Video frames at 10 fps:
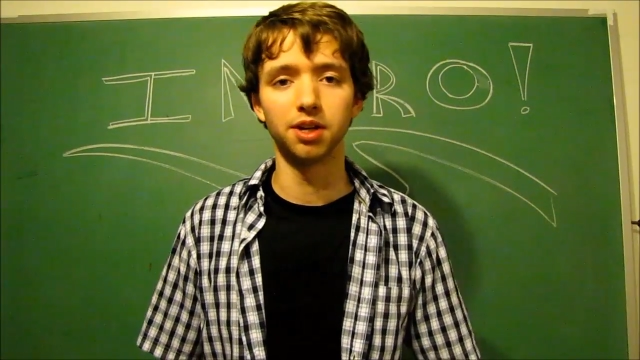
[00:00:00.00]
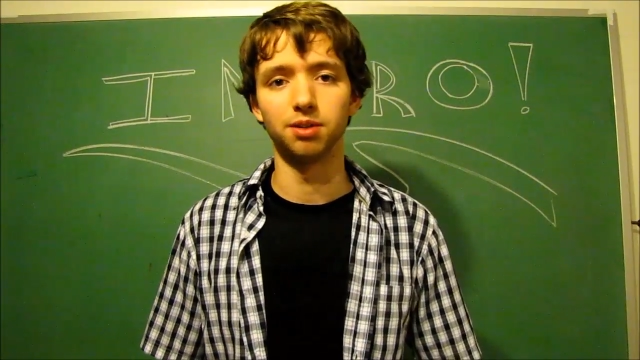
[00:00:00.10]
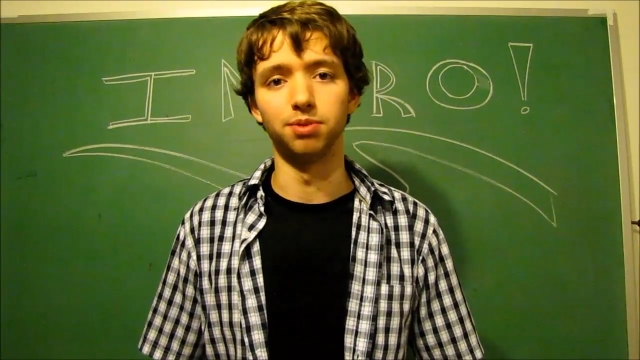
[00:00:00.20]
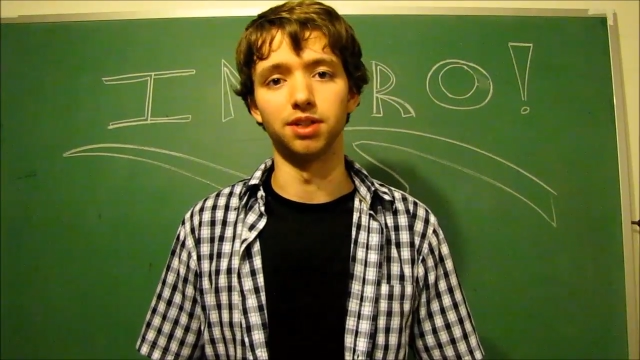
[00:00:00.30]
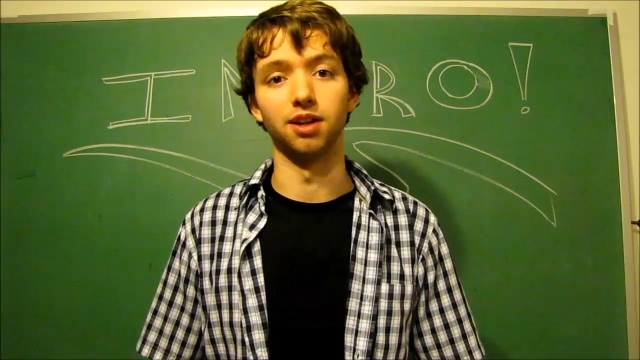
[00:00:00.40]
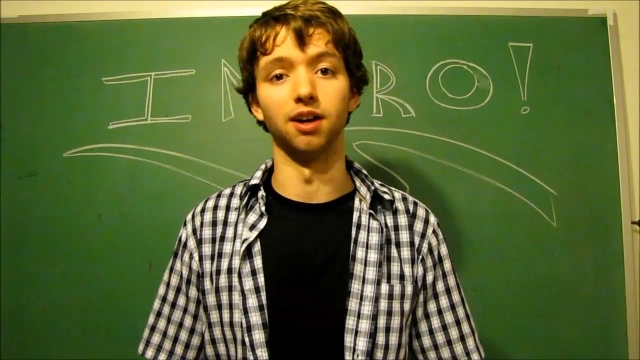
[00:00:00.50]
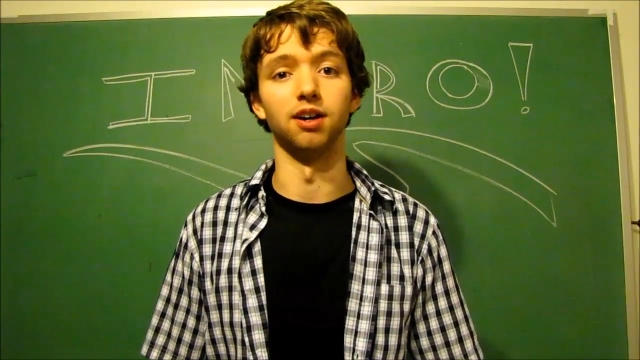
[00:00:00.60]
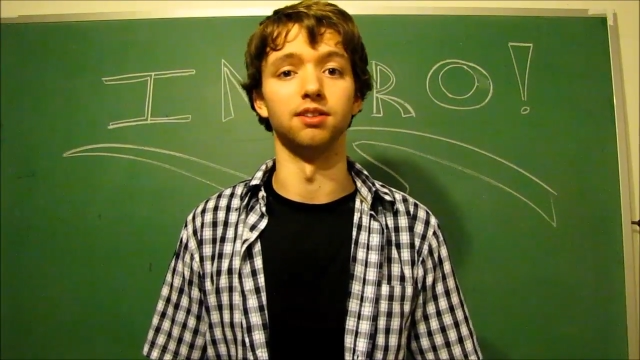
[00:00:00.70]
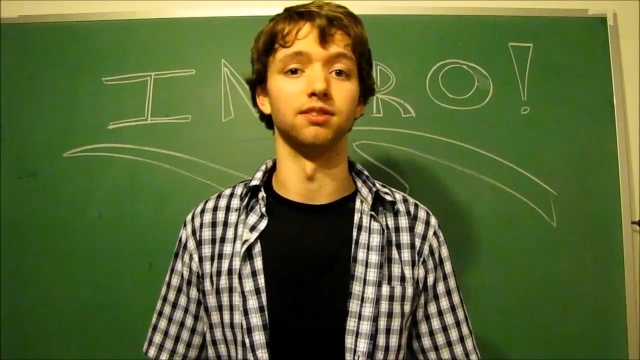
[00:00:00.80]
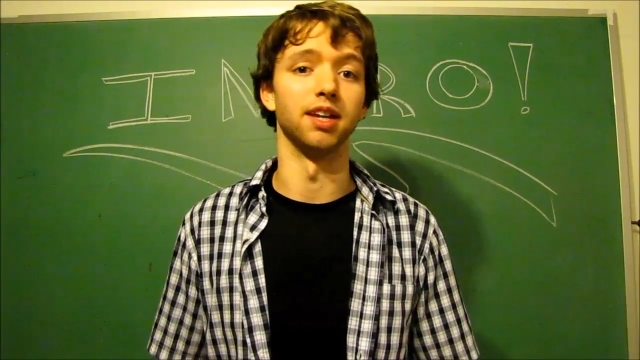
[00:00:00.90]

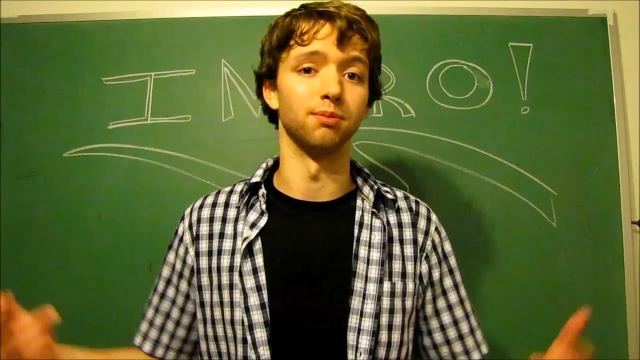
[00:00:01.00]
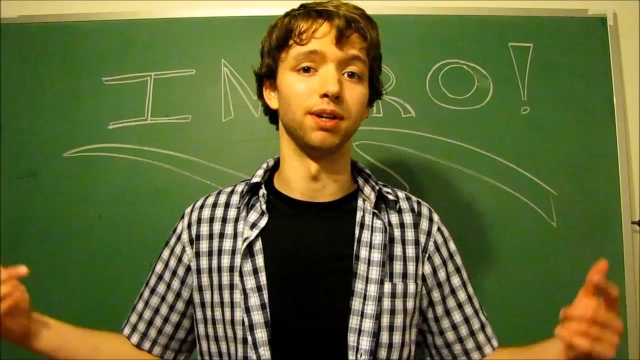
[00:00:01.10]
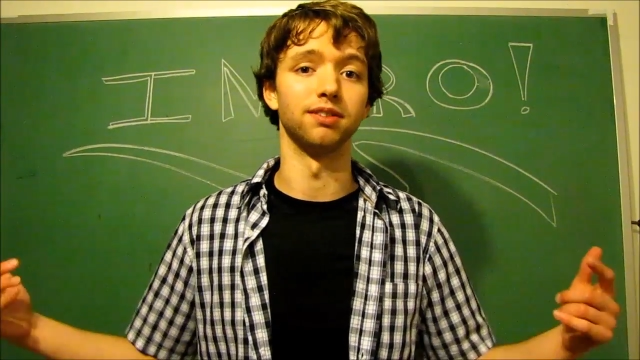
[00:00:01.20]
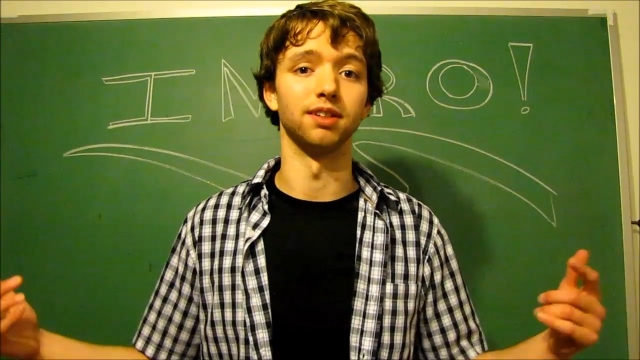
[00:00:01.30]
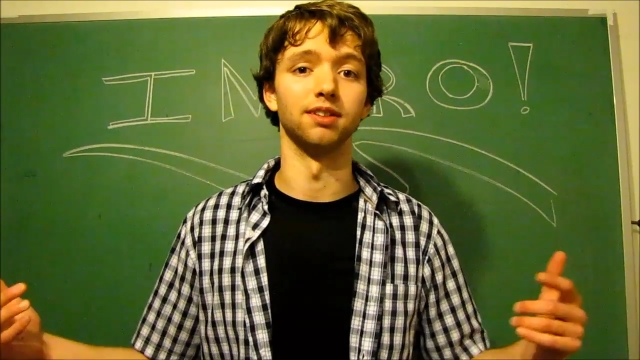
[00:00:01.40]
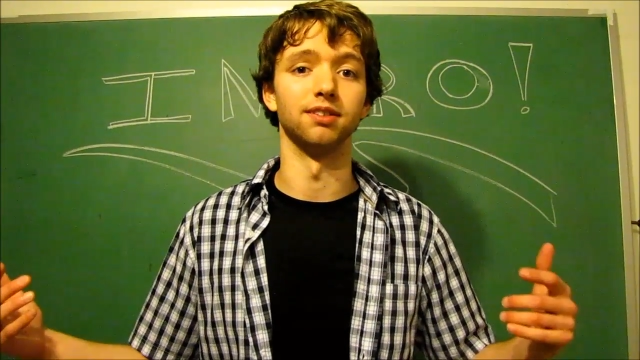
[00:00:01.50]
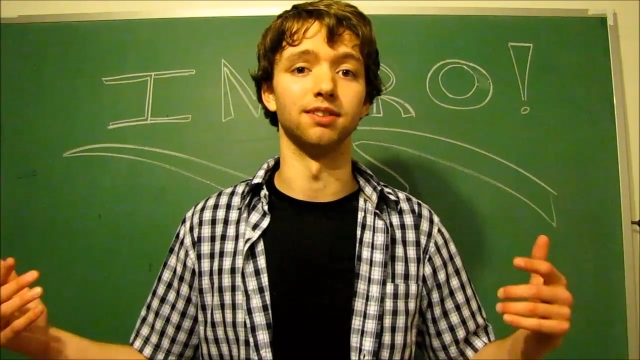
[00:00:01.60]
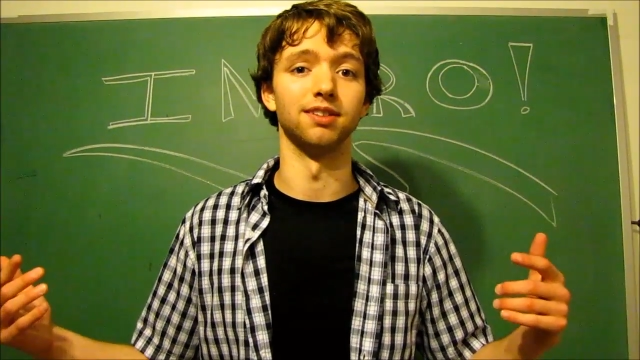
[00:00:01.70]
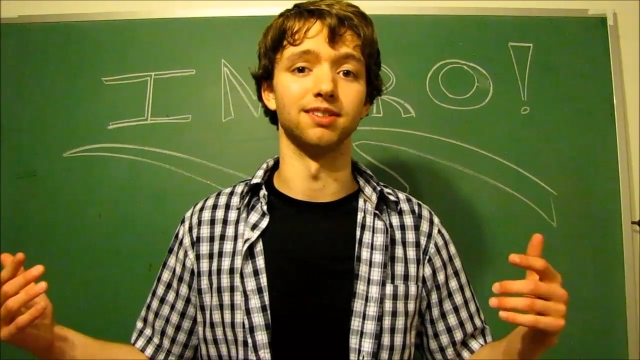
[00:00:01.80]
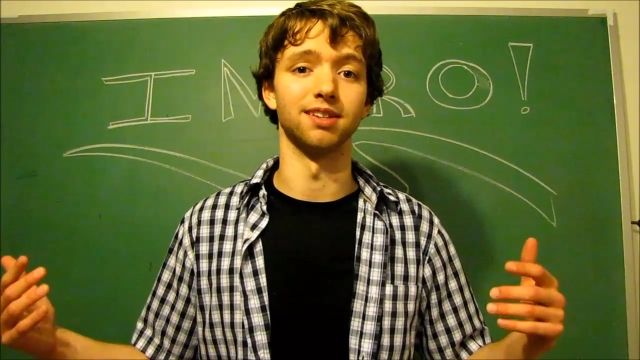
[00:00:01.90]
because
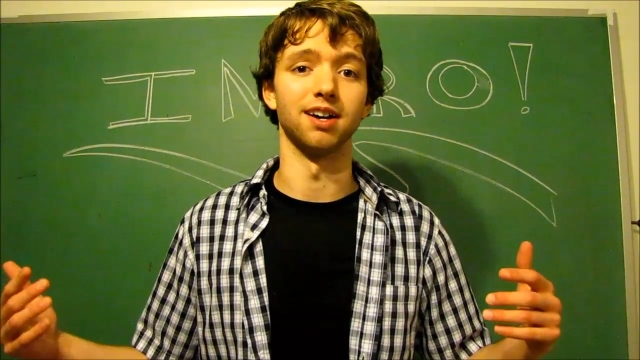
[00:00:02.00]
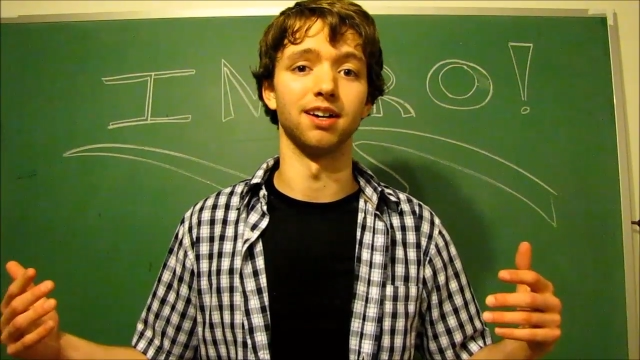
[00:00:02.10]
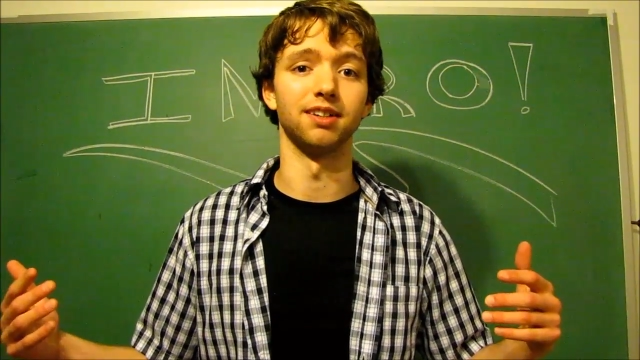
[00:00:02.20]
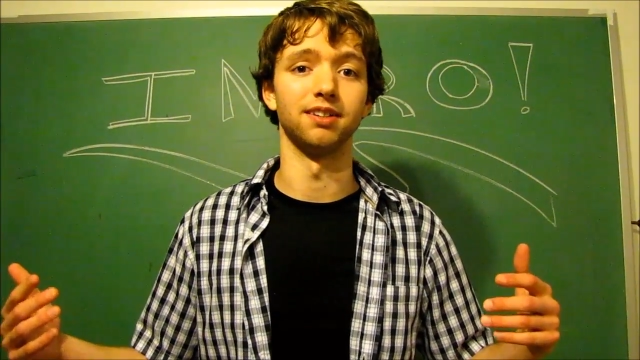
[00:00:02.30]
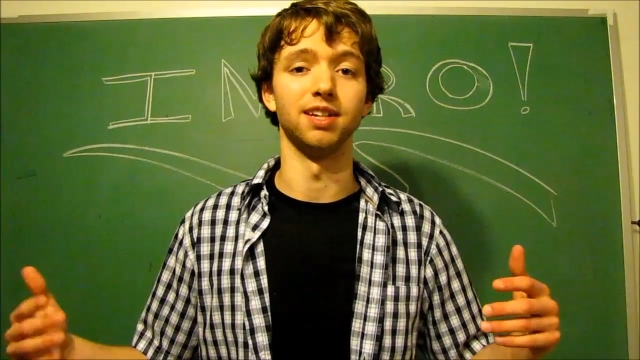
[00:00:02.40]
databasing design